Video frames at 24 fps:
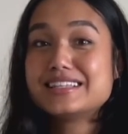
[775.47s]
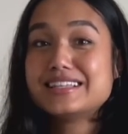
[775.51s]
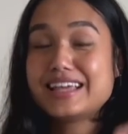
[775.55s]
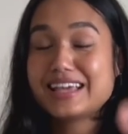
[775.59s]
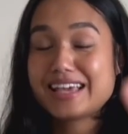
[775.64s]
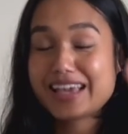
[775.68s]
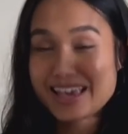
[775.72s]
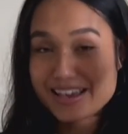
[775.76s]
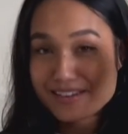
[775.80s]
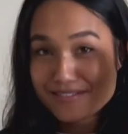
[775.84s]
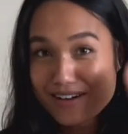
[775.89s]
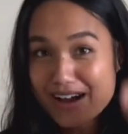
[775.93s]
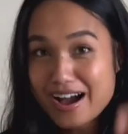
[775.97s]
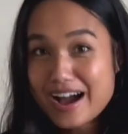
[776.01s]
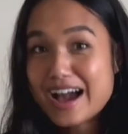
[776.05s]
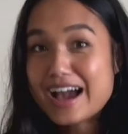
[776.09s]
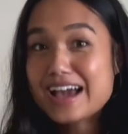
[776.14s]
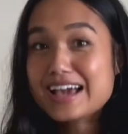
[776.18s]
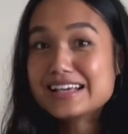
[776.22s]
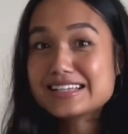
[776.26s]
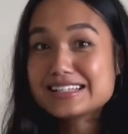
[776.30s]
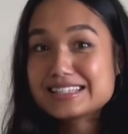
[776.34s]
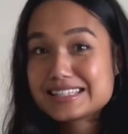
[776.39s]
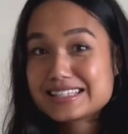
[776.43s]
Like, if
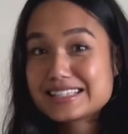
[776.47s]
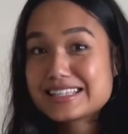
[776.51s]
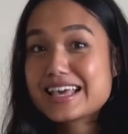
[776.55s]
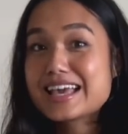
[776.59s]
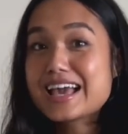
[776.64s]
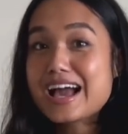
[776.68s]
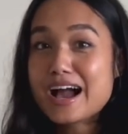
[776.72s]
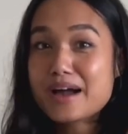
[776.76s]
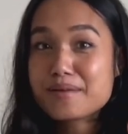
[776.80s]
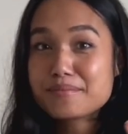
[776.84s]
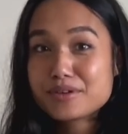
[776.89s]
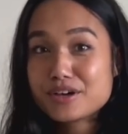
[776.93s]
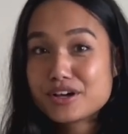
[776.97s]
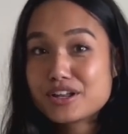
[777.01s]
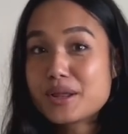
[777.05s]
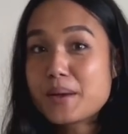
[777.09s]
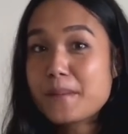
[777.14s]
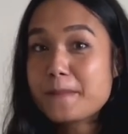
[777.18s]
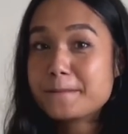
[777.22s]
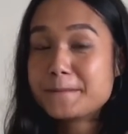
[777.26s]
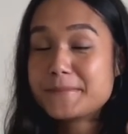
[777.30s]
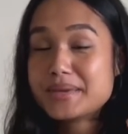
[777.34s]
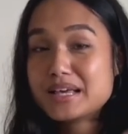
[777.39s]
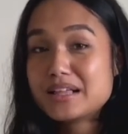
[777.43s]
I say I'm gonna
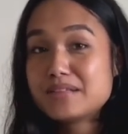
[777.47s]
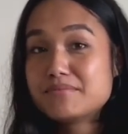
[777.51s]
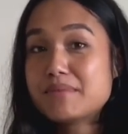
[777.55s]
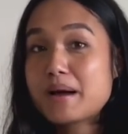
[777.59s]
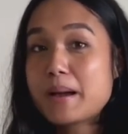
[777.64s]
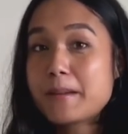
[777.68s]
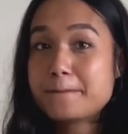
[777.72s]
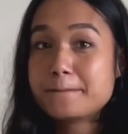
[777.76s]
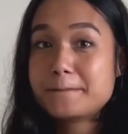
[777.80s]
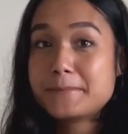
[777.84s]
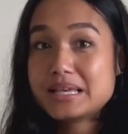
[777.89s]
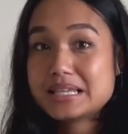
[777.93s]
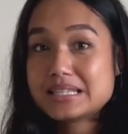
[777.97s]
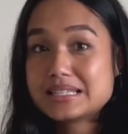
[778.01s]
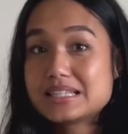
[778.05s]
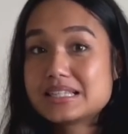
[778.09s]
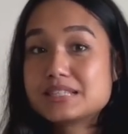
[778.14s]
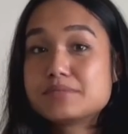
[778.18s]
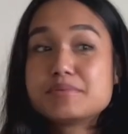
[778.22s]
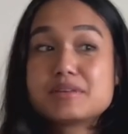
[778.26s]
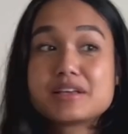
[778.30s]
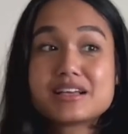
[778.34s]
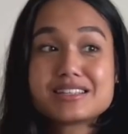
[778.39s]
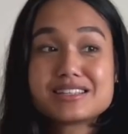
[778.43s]
build my
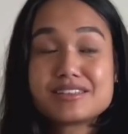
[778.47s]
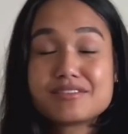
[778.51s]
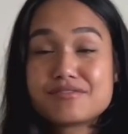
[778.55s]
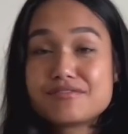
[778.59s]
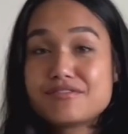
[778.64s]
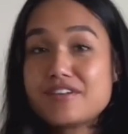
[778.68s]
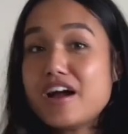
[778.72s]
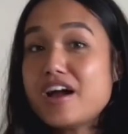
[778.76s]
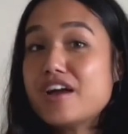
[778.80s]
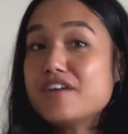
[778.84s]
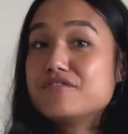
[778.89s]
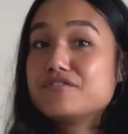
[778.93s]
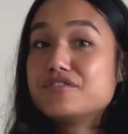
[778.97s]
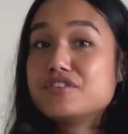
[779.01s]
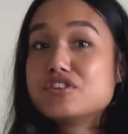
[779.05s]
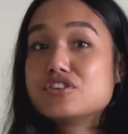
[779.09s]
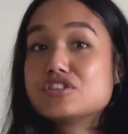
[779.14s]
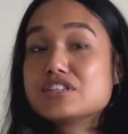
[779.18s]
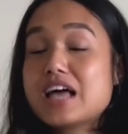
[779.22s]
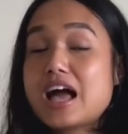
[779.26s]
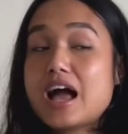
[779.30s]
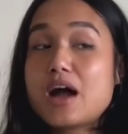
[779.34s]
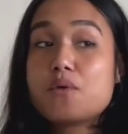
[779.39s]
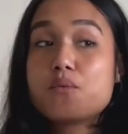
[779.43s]
business because in 5
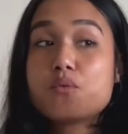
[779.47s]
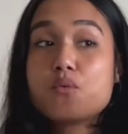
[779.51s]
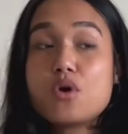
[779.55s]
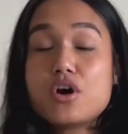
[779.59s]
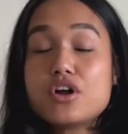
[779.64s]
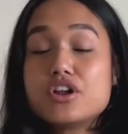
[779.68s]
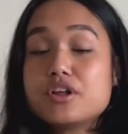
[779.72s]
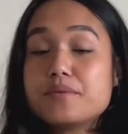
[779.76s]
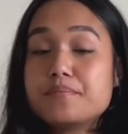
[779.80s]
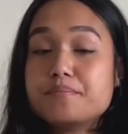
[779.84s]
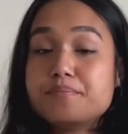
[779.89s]
years I want to